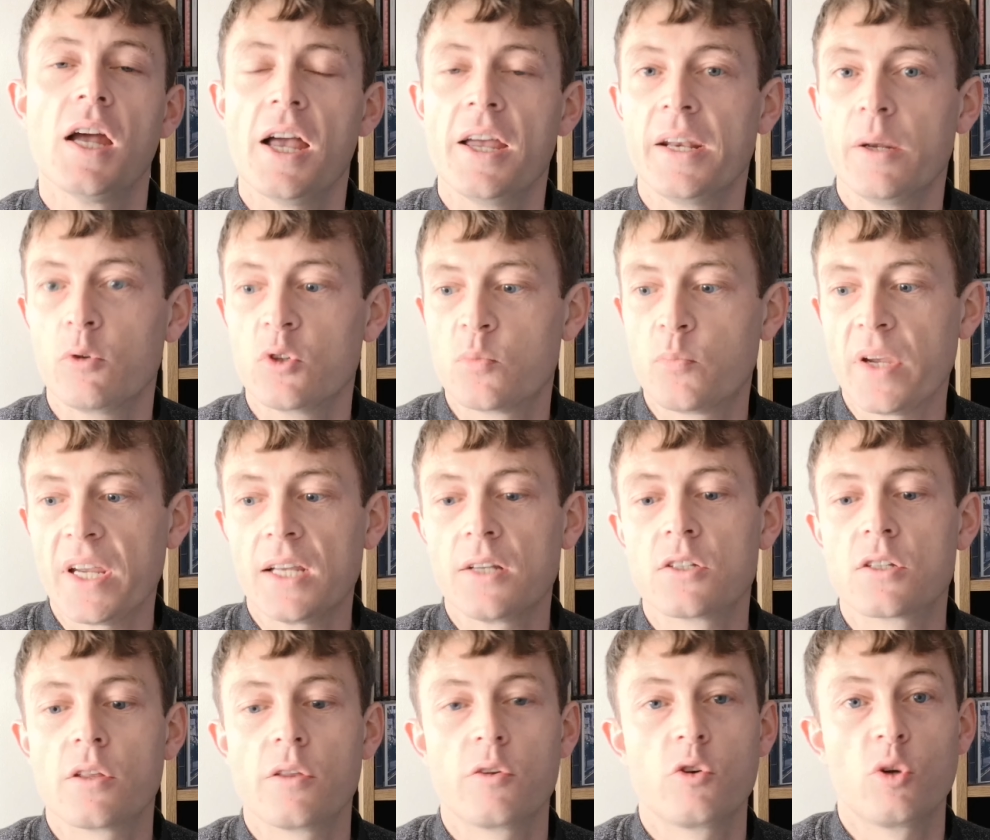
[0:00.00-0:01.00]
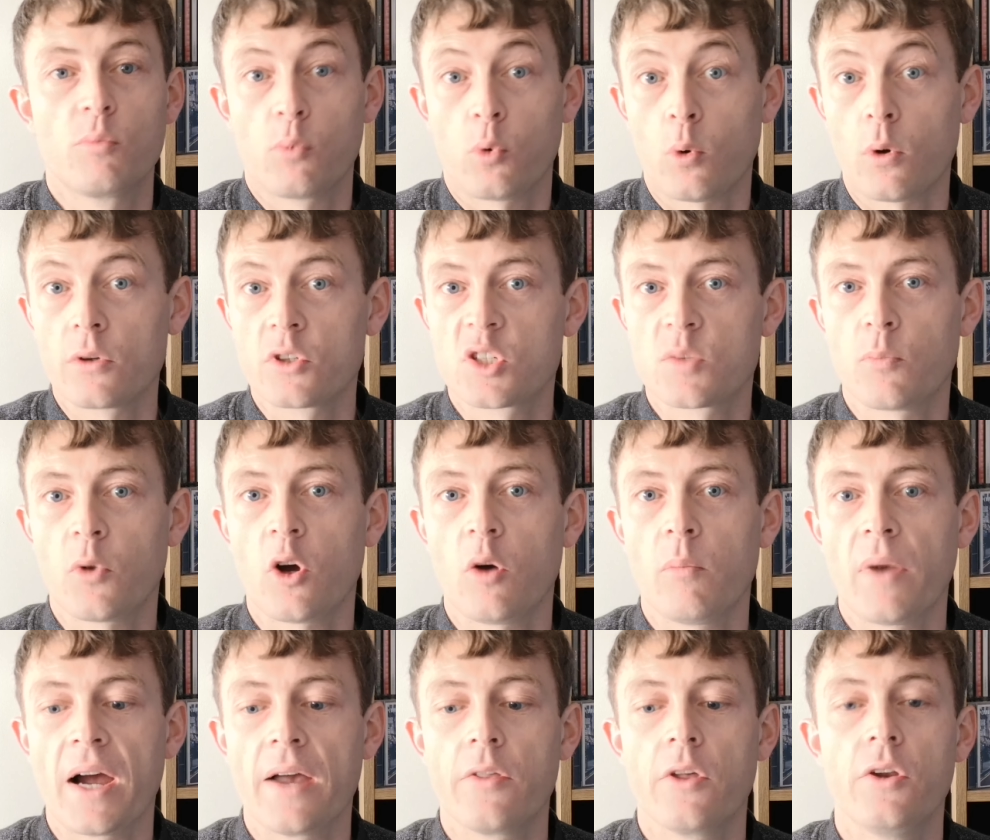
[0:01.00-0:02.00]
and it was beaten to the number 1
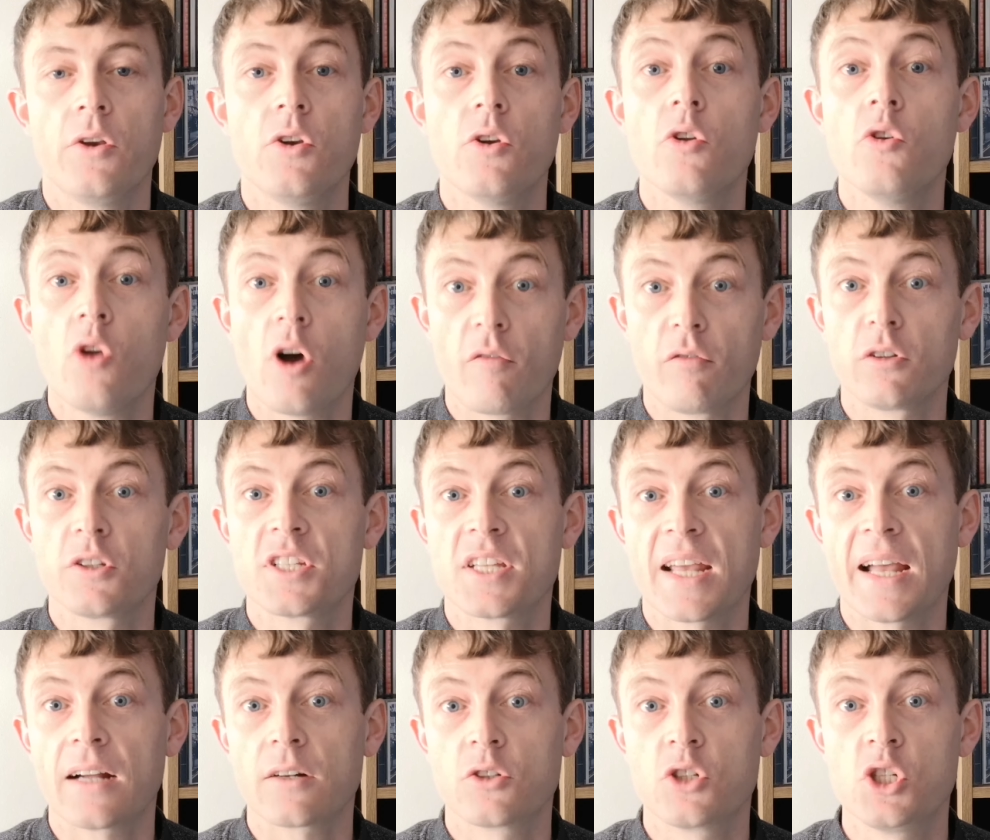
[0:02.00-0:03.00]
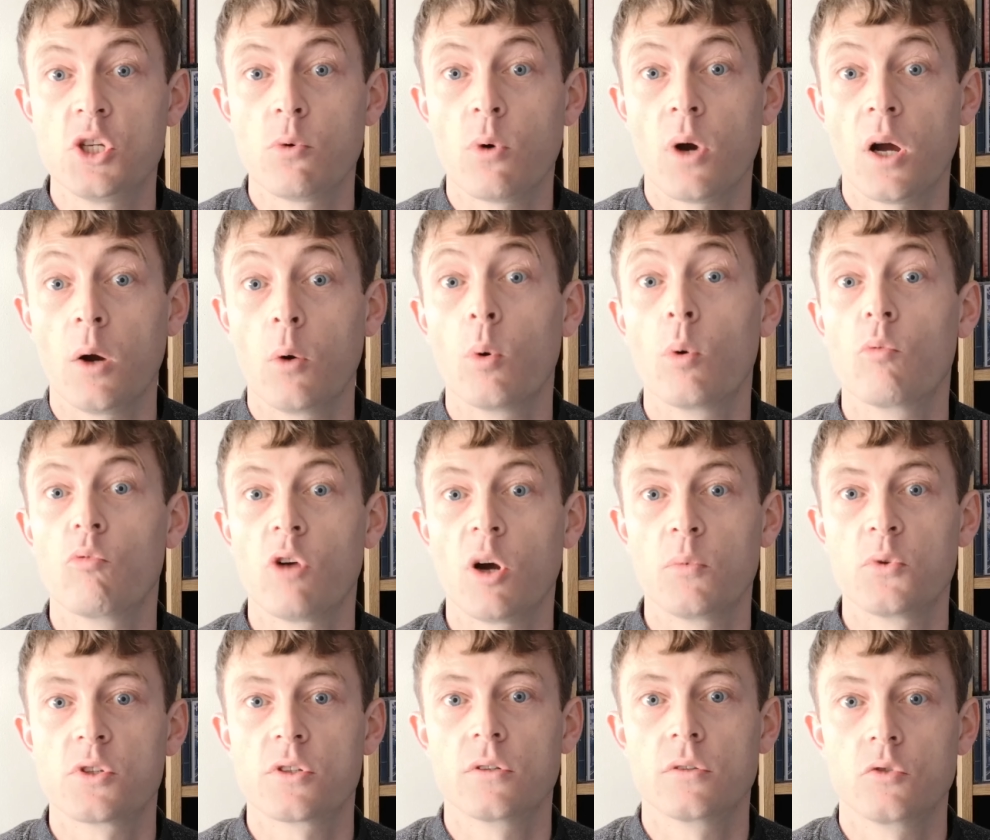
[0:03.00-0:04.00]
spot by the novelty act duo
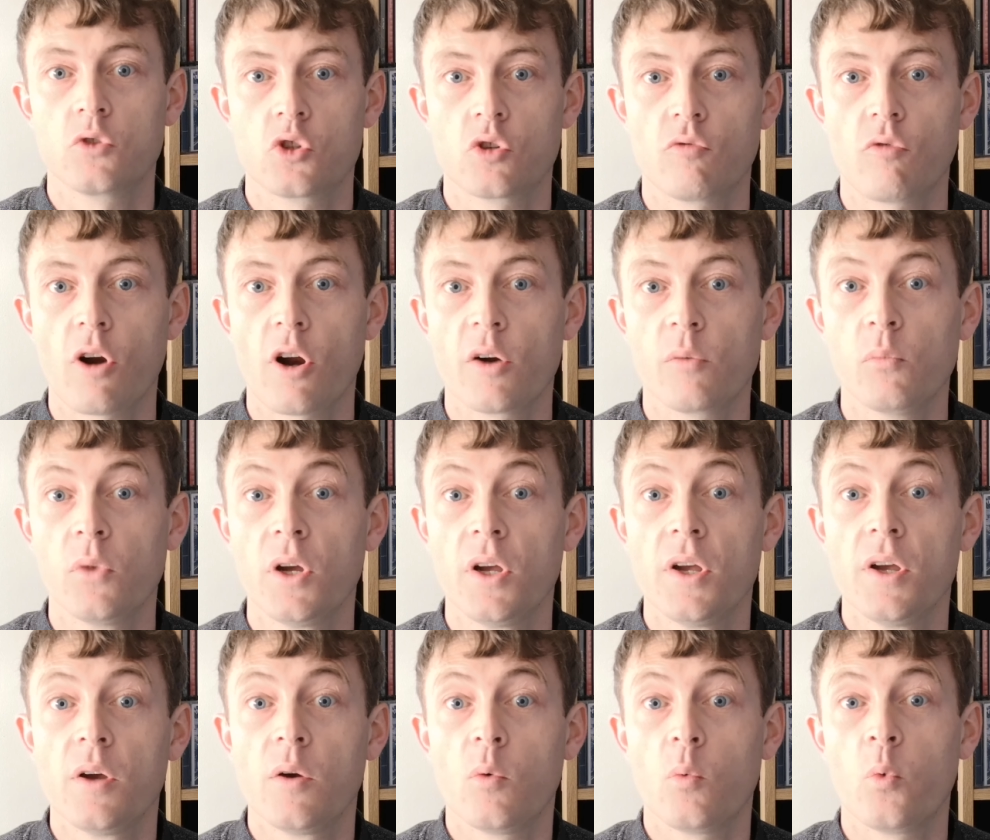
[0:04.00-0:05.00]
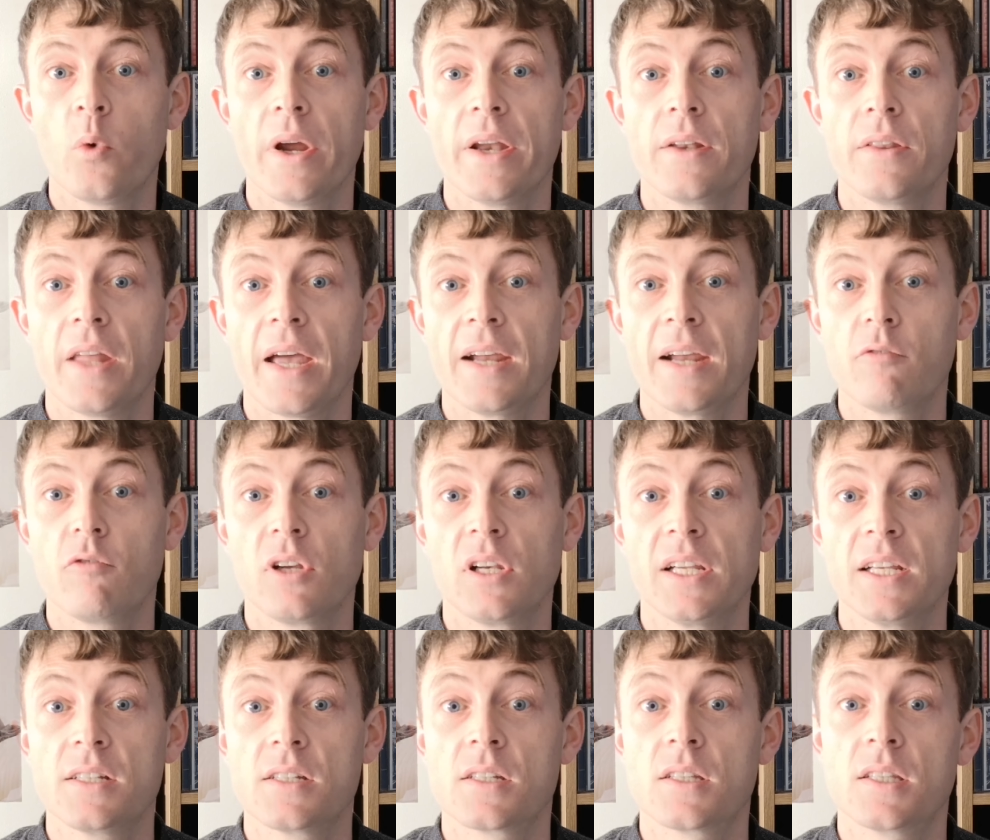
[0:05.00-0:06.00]
Robson and Jerome when they
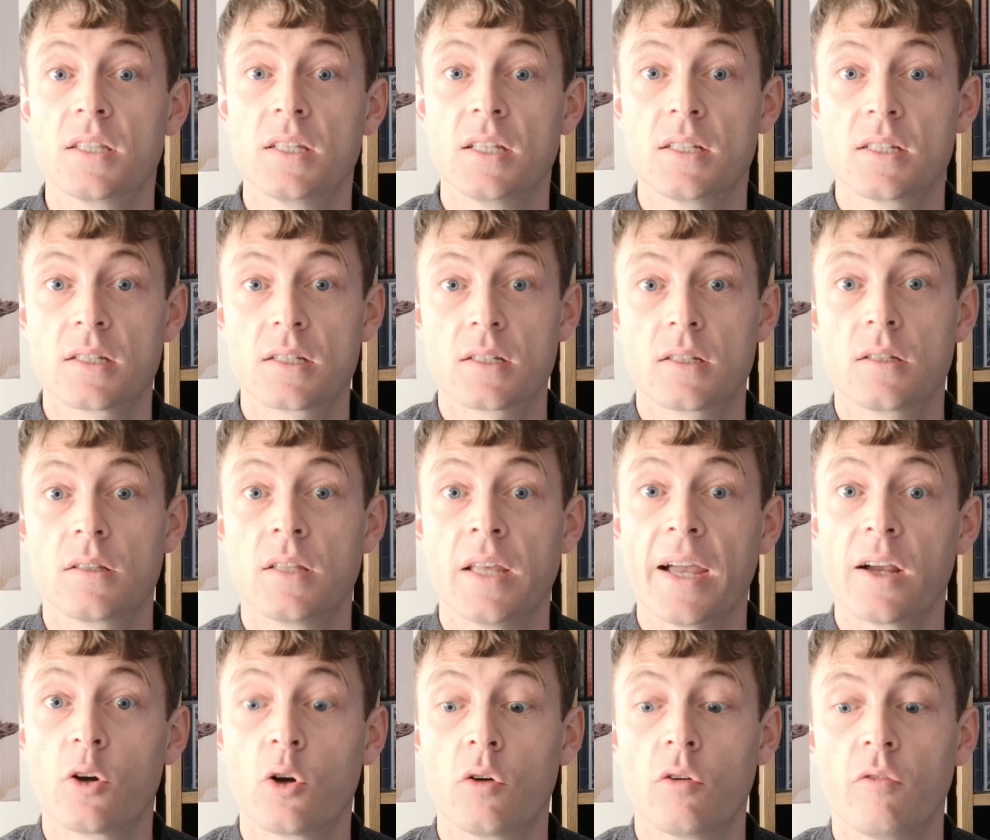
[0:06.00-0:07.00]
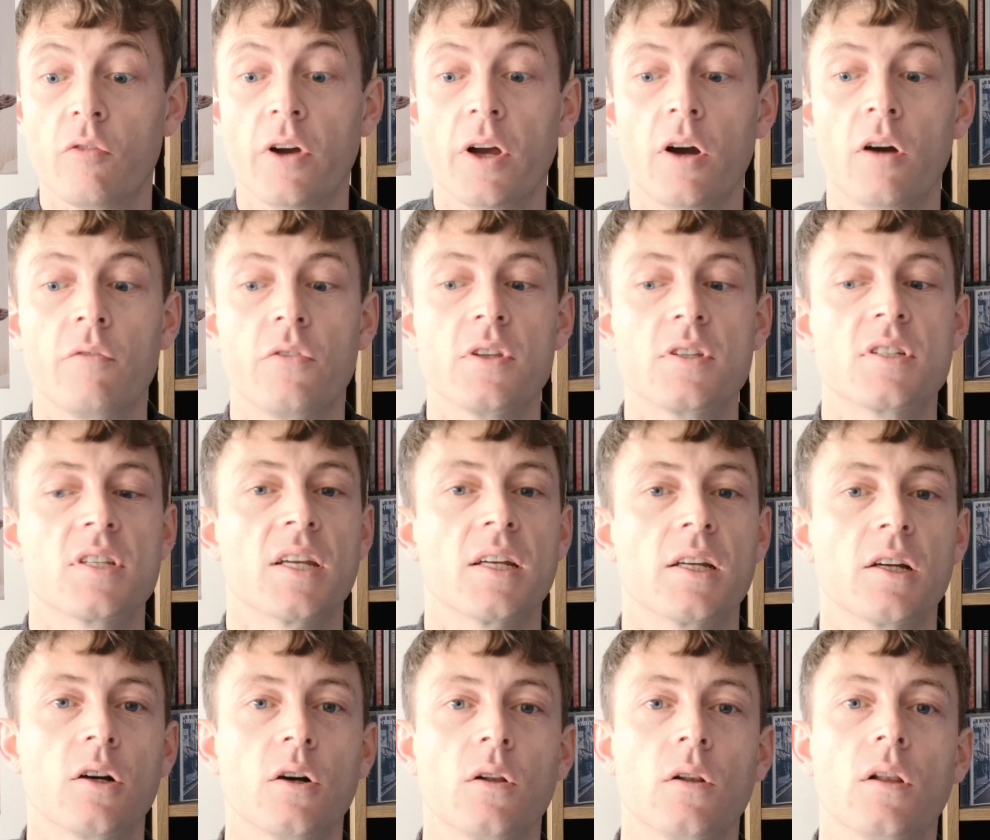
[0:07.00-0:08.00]
released their cover of the
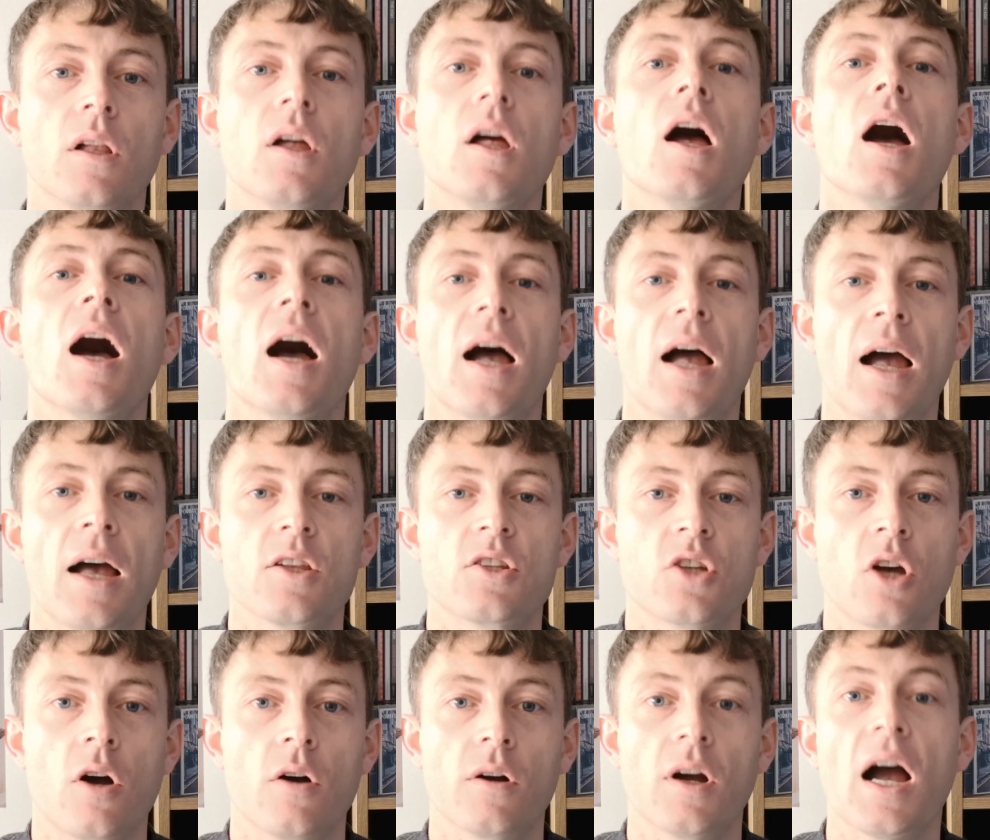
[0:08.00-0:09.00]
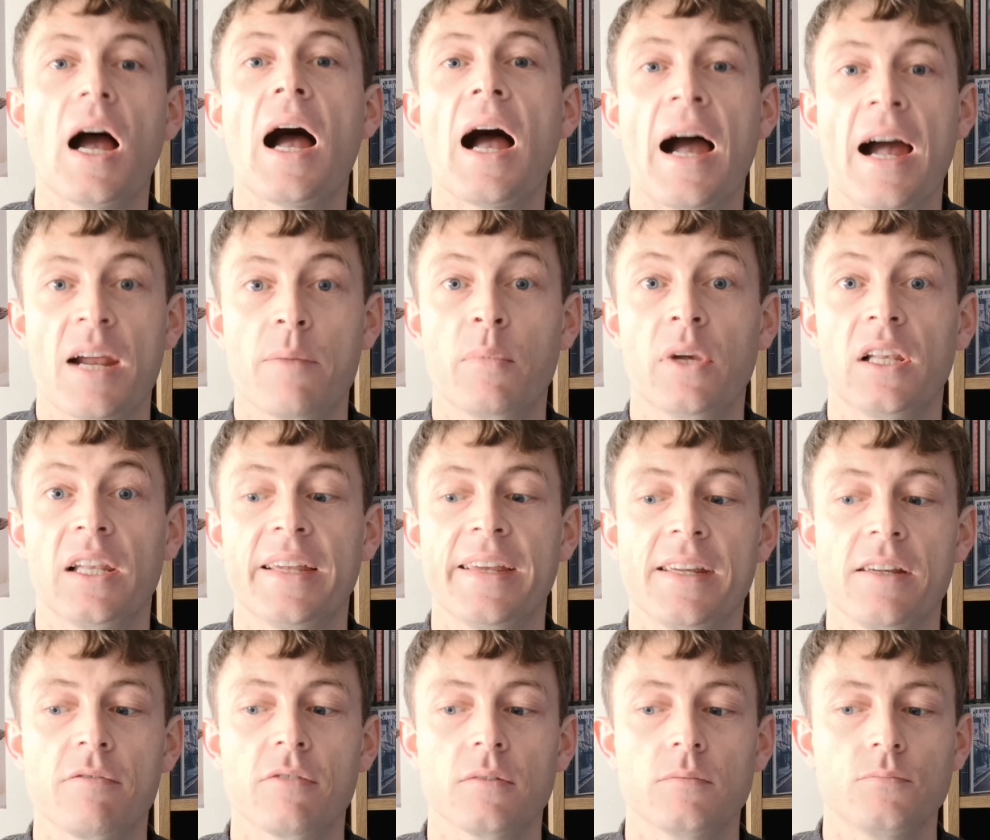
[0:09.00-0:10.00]
single song I
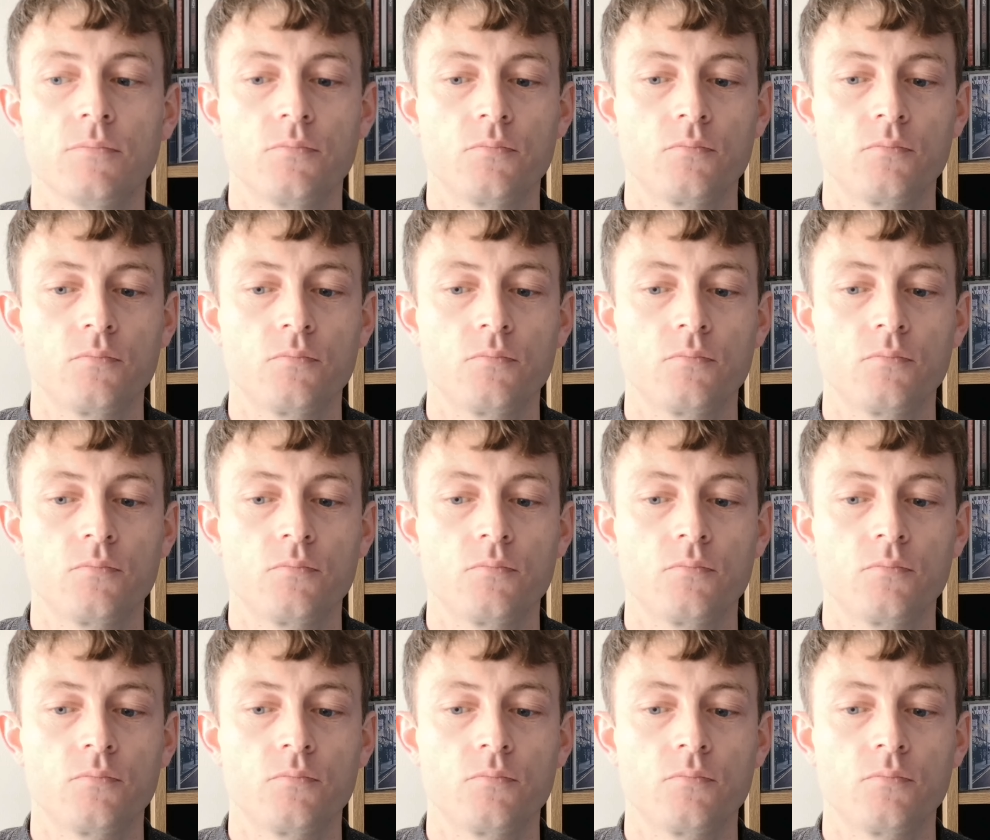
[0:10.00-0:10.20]
Believe.